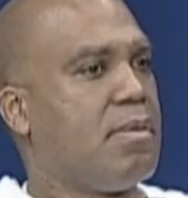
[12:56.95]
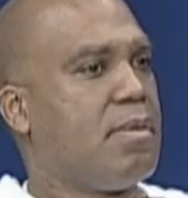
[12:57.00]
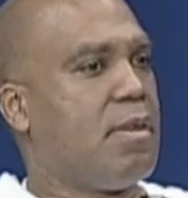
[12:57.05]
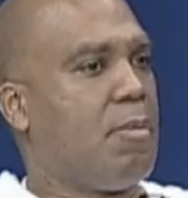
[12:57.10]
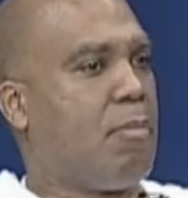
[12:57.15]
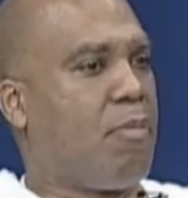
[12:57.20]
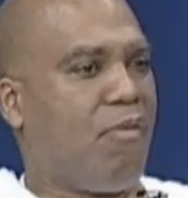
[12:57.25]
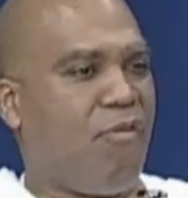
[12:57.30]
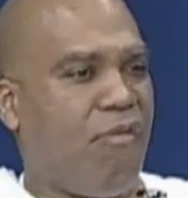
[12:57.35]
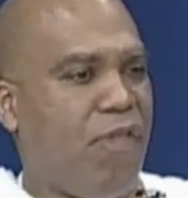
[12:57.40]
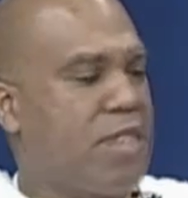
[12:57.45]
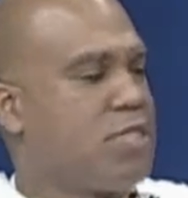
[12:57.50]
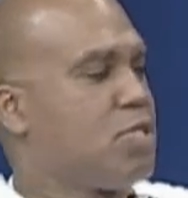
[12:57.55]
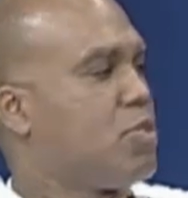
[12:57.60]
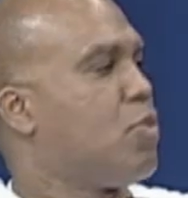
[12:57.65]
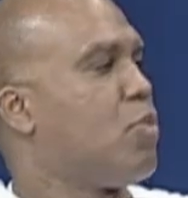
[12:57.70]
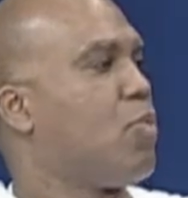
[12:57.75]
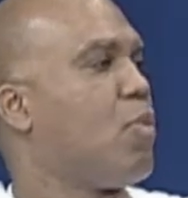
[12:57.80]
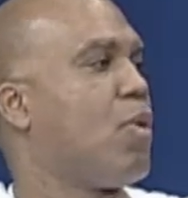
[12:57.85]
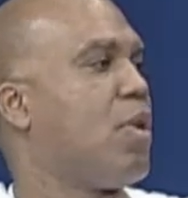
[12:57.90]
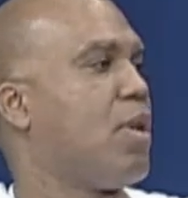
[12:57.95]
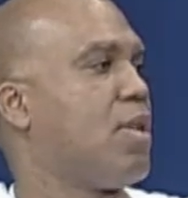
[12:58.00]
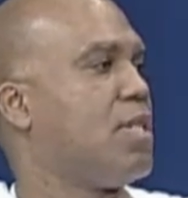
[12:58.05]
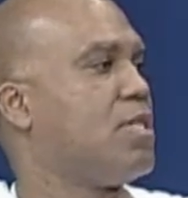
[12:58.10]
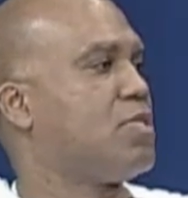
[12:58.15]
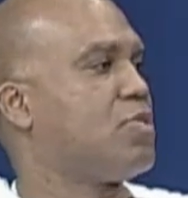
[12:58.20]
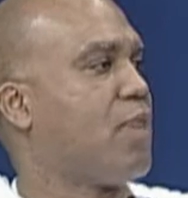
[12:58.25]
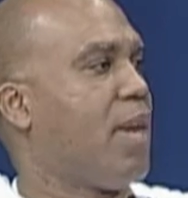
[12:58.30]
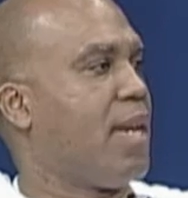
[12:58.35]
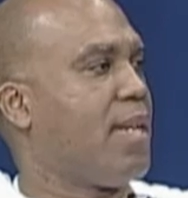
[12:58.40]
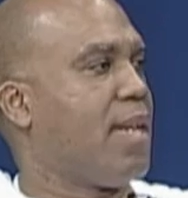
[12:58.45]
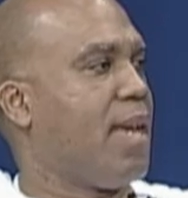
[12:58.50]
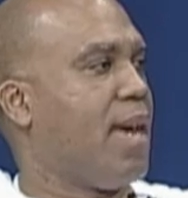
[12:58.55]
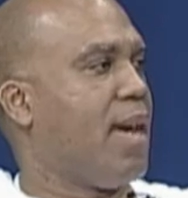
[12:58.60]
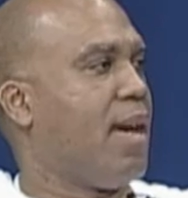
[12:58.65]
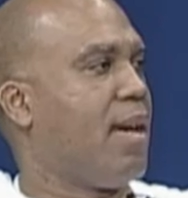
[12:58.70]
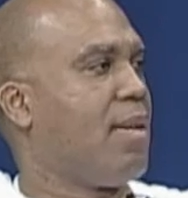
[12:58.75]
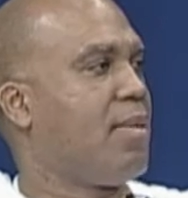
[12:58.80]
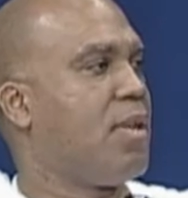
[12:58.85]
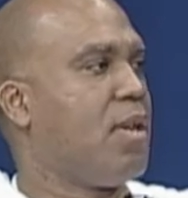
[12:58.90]
the professional world is right
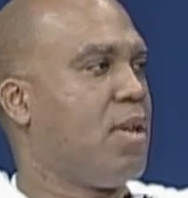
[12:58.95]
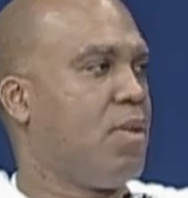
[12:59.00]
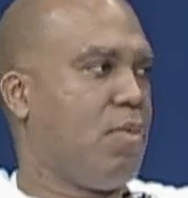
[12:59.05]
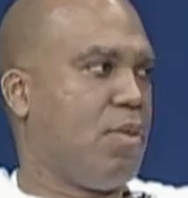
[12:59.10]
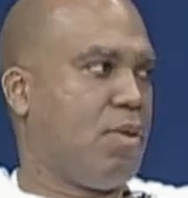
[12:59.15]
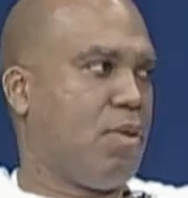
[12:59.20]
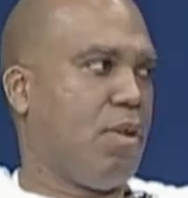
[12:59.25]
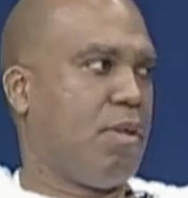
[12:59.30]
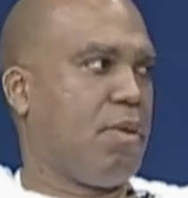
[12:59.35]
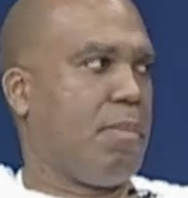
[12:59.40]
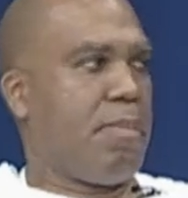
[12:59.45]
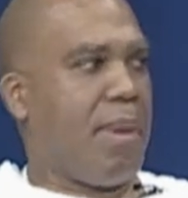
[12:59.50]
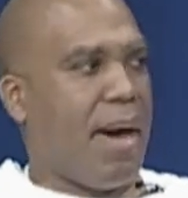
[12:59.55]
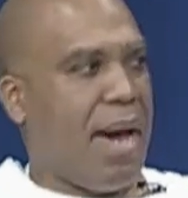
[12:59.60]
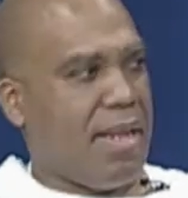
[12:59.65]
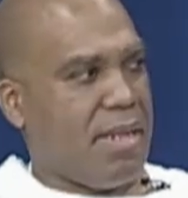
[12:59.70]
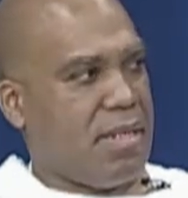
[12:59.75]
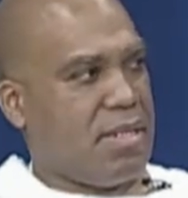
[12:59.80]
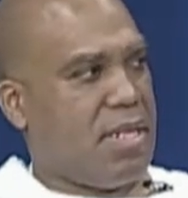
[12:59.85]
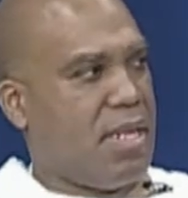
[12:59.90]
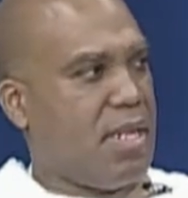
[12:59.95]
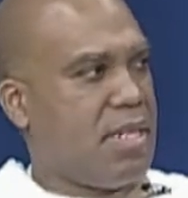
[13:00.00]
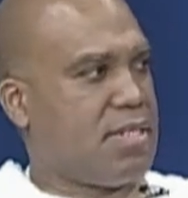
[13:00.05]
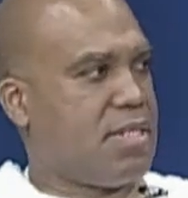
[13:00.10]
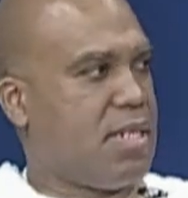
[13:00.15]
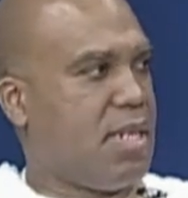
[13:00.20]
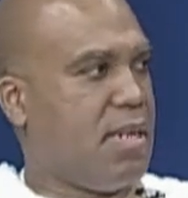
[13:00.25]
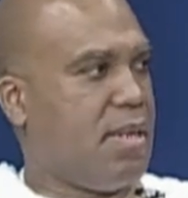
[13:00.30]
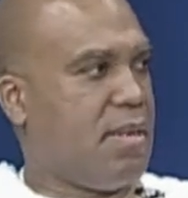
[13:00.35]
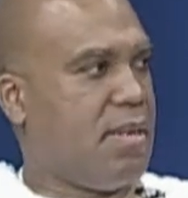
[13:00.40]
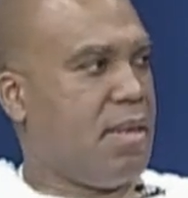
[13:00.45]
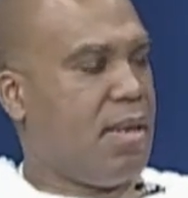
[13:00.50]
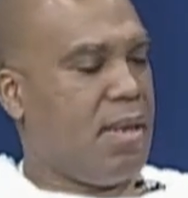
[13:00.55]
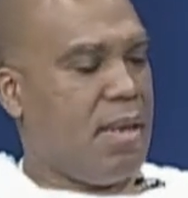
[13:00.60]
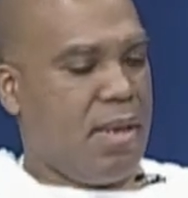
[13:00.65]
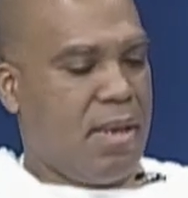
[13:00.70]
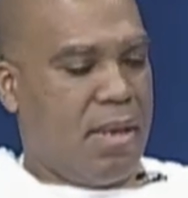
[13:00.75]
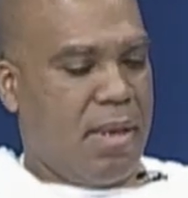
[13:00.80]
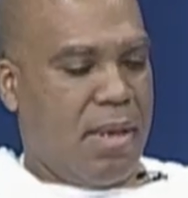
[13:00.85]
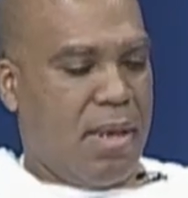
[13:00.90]
now with all the politics and
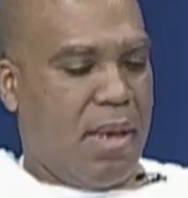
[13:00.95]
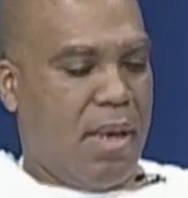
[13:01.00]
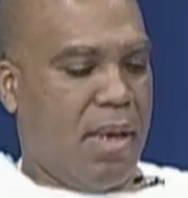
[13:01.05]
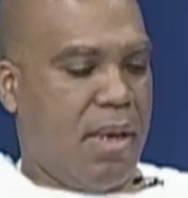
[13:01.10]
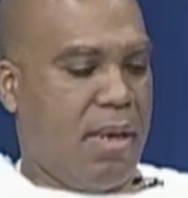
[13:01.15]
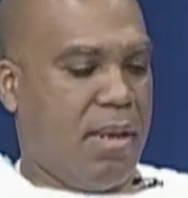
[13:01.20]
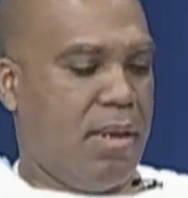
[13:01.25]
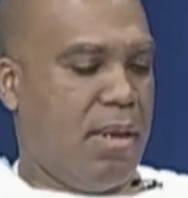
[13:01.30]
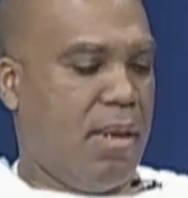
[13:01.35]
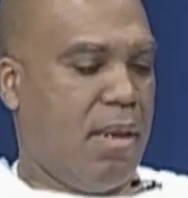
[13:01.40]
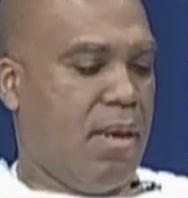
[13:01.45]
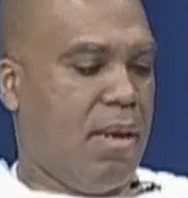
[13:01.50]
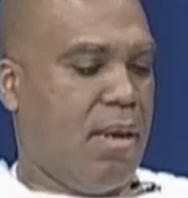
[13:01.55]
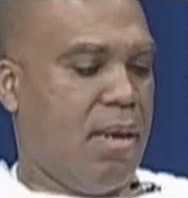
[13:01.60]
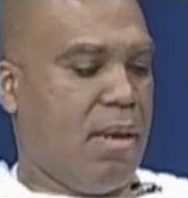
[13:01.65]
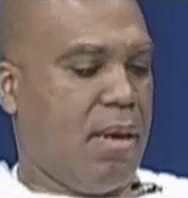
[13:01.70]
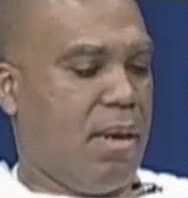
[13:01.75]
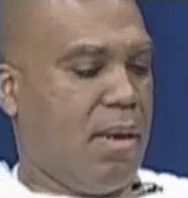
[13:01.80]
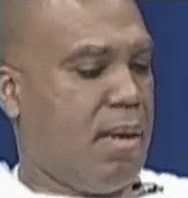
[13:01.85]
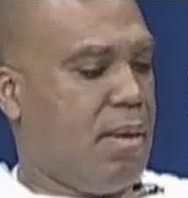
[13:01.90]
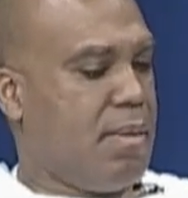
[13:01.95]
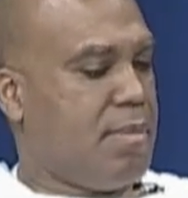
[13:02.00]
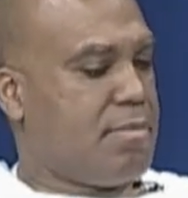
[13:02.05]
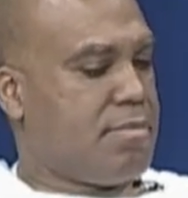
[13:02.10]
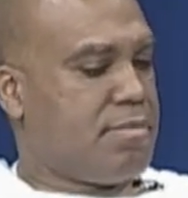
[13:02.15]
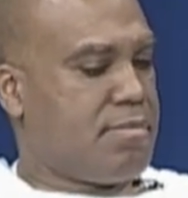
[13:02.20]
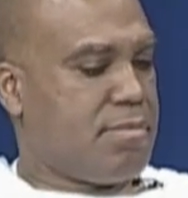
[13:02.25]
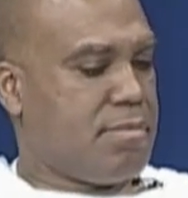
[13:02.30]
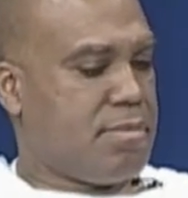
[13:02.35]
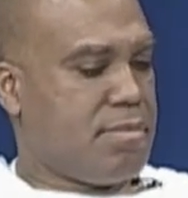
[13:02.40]
and the um,